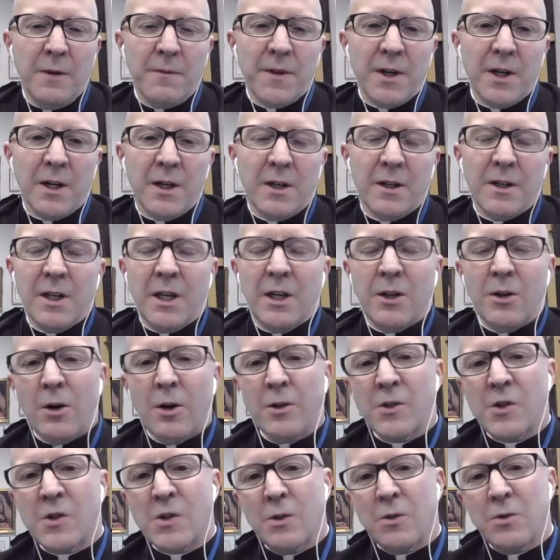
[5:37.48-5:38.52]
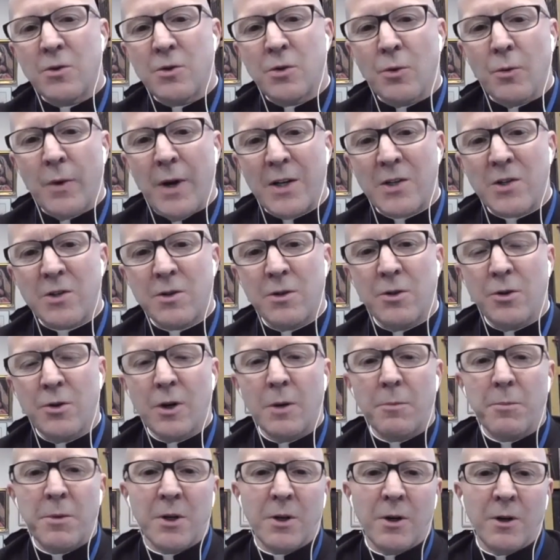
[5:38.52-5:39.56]
and also to Western
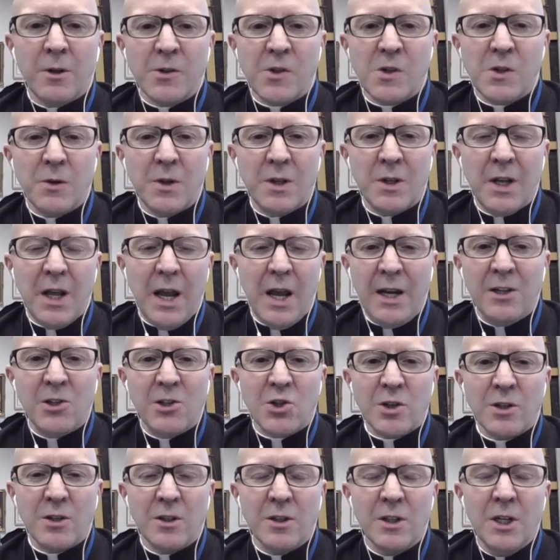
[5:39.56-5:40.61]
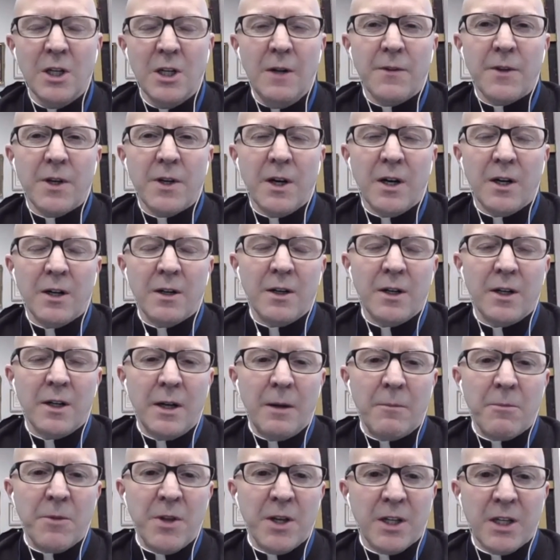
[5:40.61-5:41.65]
Europe, and also in Asia, and
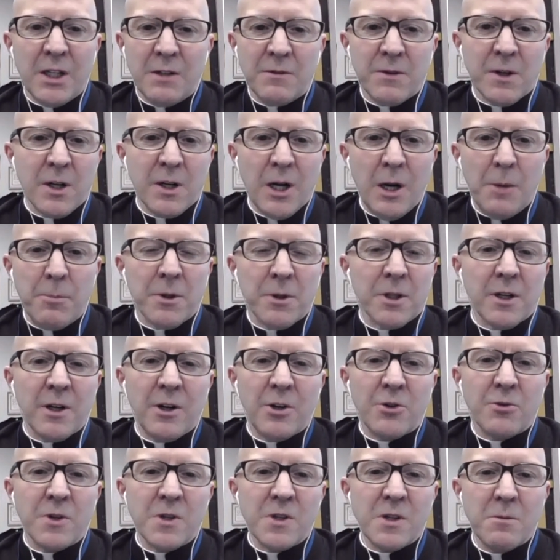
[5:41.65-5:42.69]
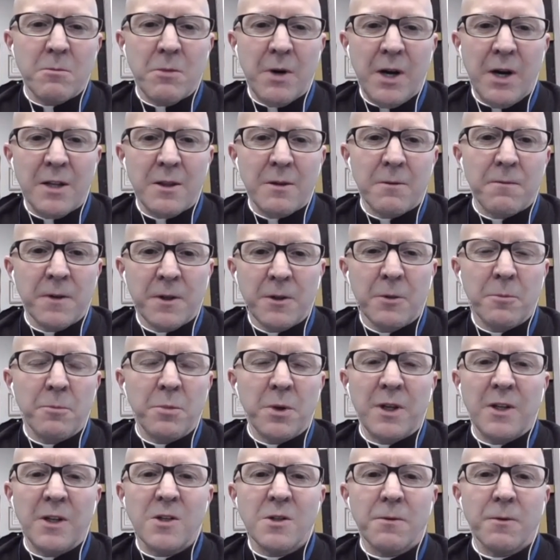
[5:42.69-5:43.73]
I'm thinking of a couple of countries in mind, the
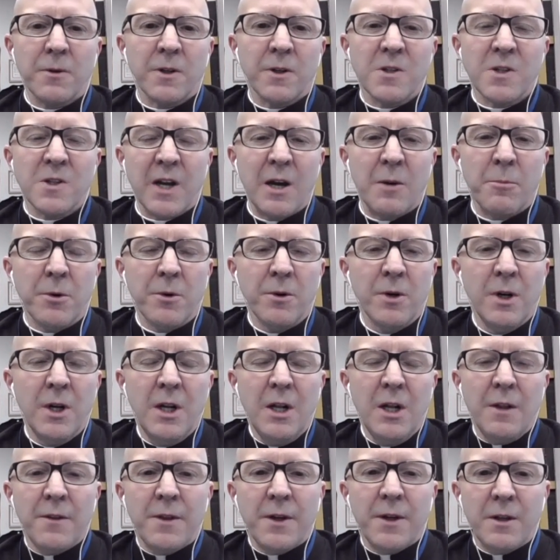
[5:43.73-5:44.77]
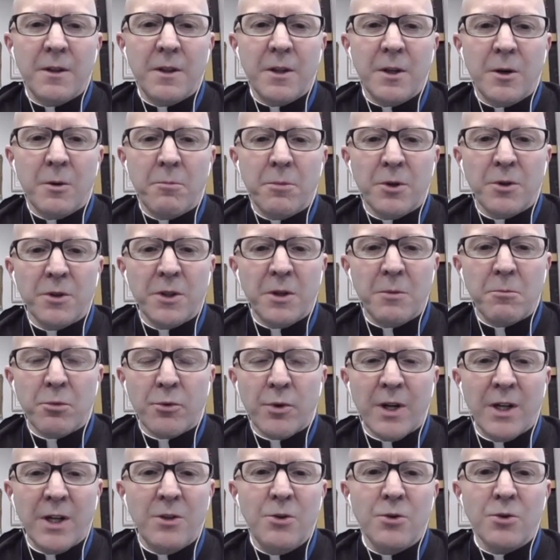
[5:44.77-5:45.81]
Philippines, for example, that they're building
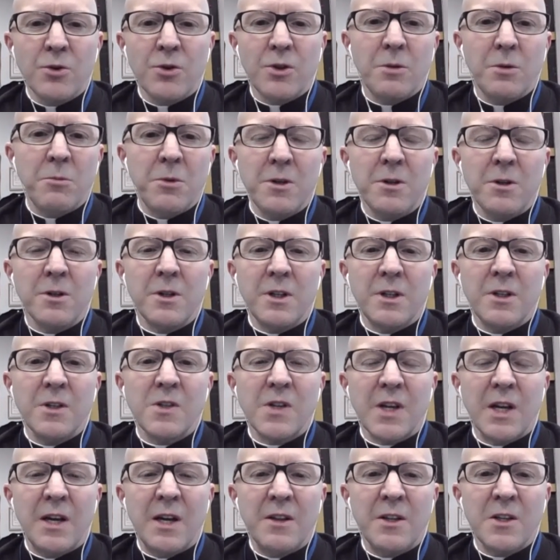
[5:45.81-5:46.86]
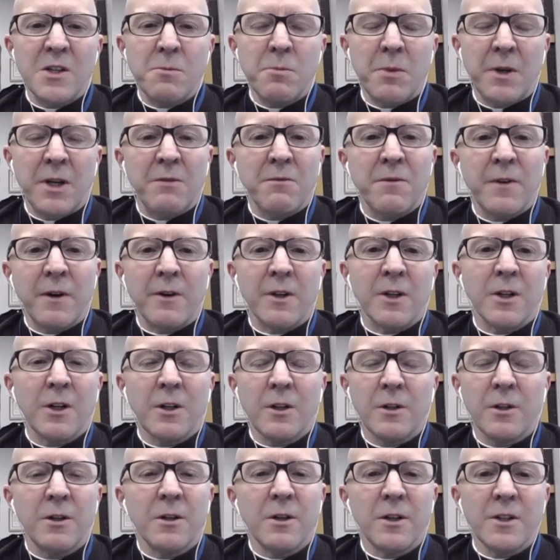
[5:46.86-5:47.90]
brand new communities, and it's being very
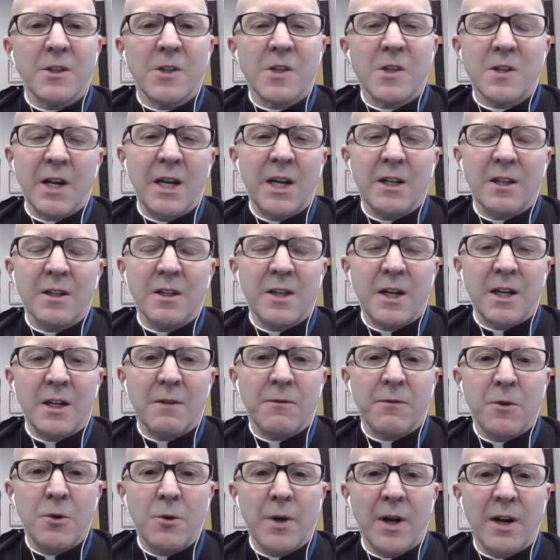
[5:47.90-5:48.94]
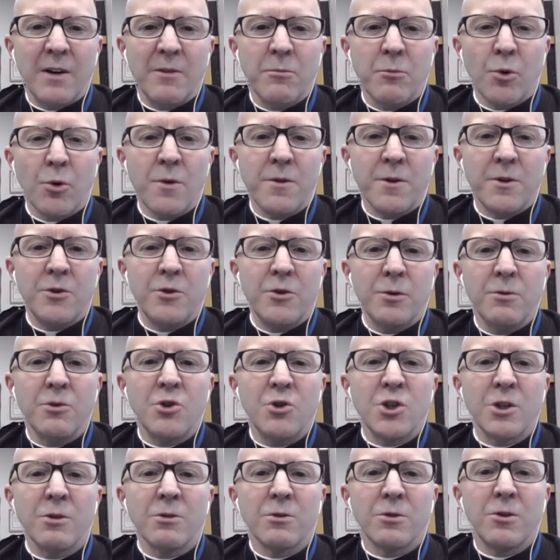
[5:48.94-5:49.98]
clearly stated that if you have more than 2
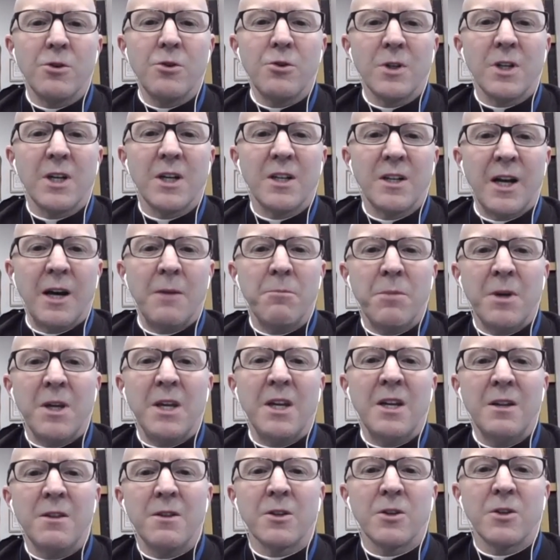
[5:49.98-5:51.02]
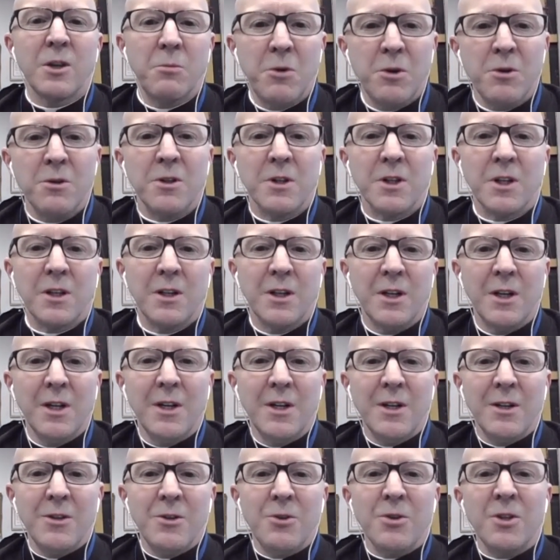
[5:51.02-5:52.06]
children, you cannot be in the community.
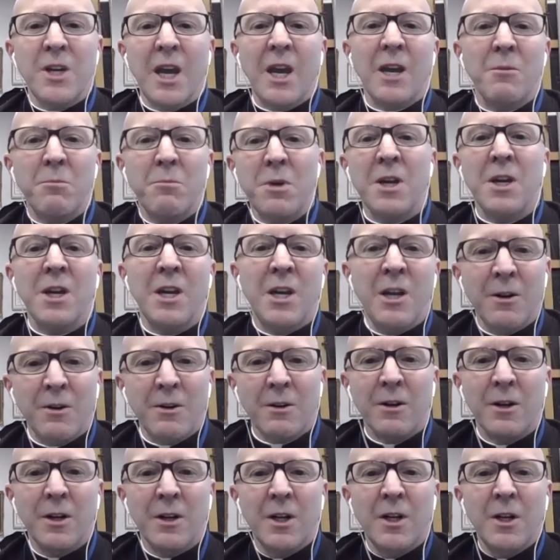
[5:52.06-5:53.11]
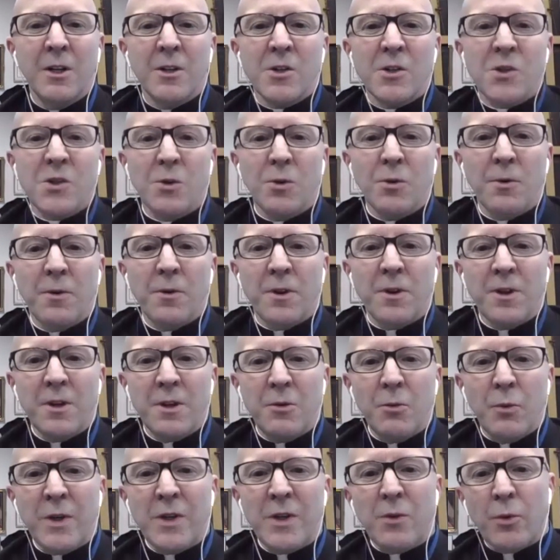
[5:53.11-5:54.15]
You can't be here. So
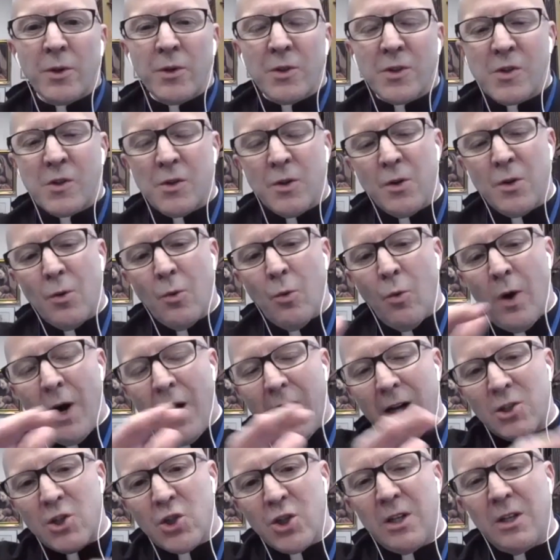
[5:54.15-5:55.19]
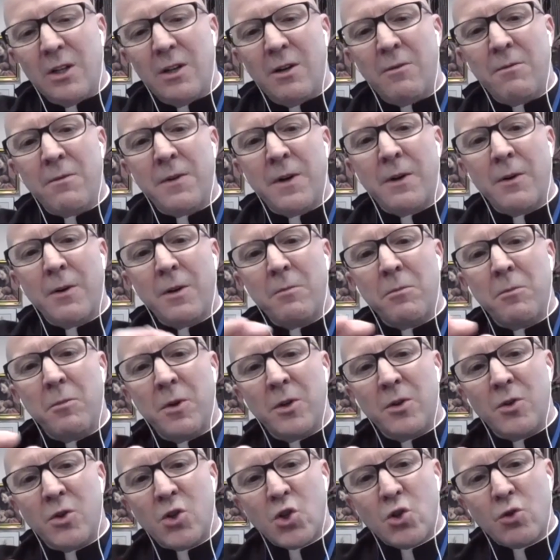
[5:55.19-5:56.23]
so you're watching a very
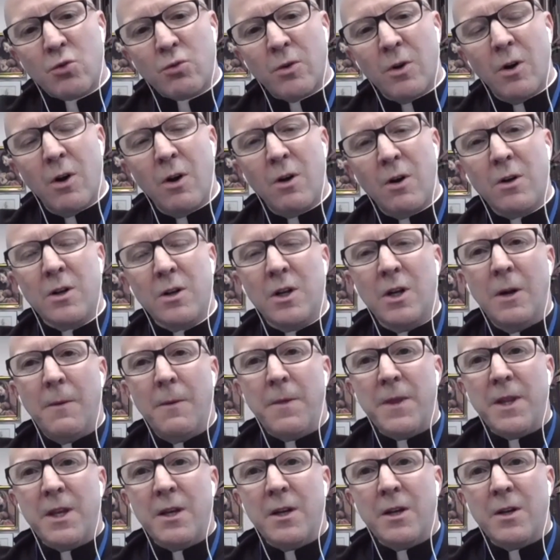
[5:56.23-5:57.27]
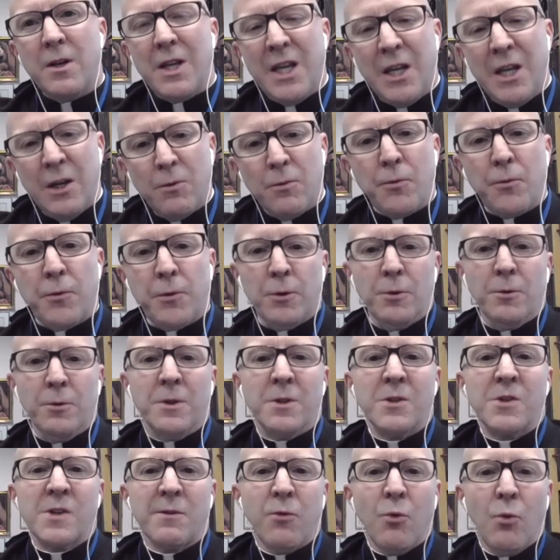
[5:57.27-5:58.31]
strong
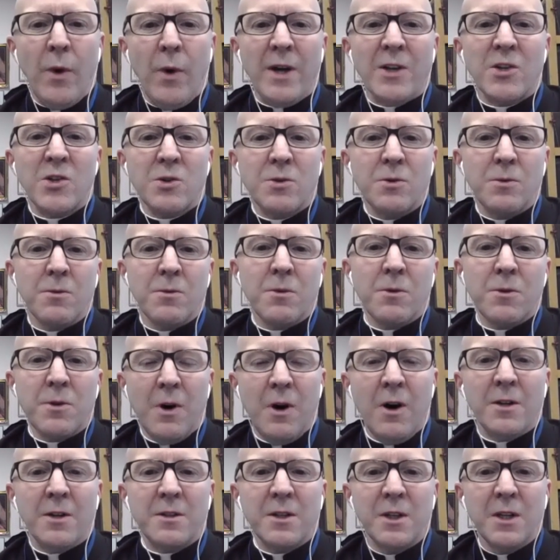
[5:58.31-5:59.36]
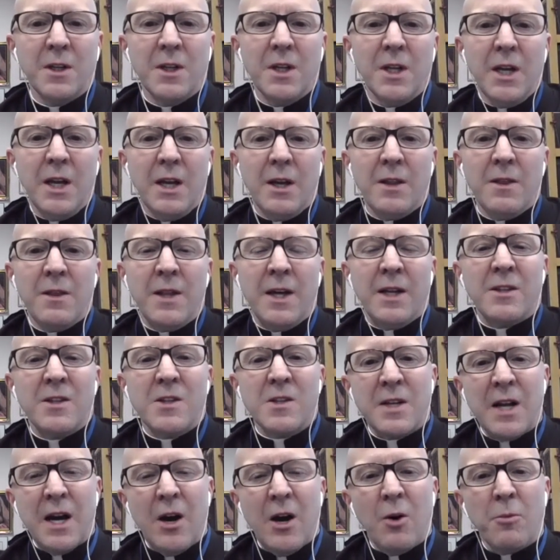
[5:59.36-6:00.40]
influence of Western thought that's
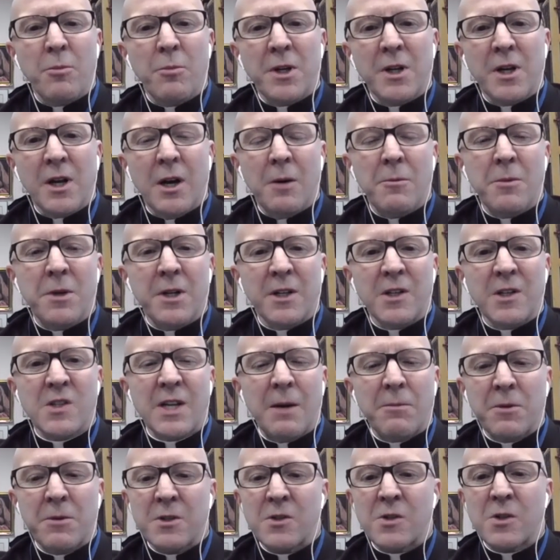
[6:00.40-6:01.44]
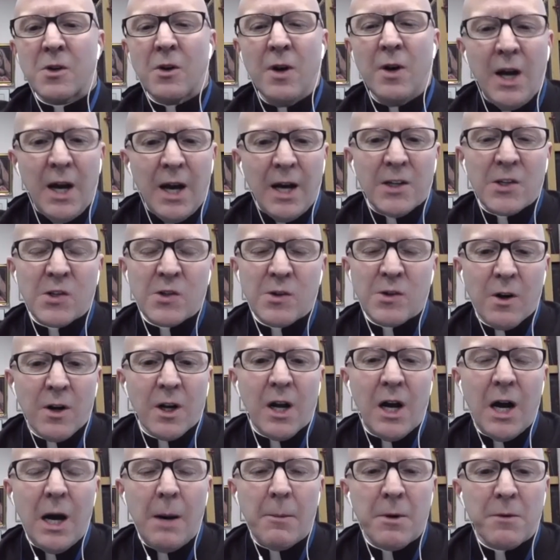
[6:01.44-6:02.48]
now becoming accepted. So I saw a
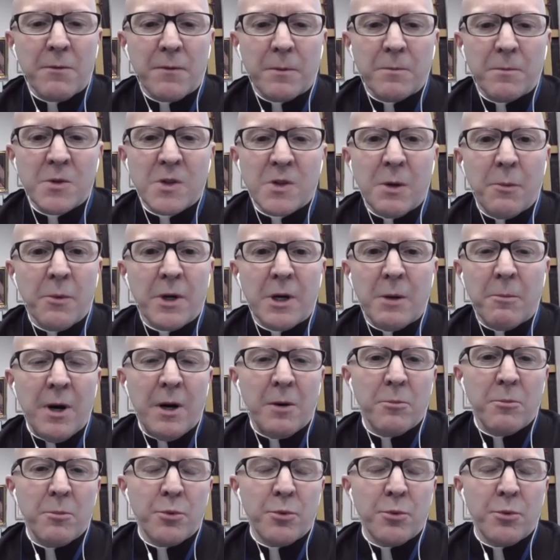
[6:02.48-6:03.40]
comment from someone about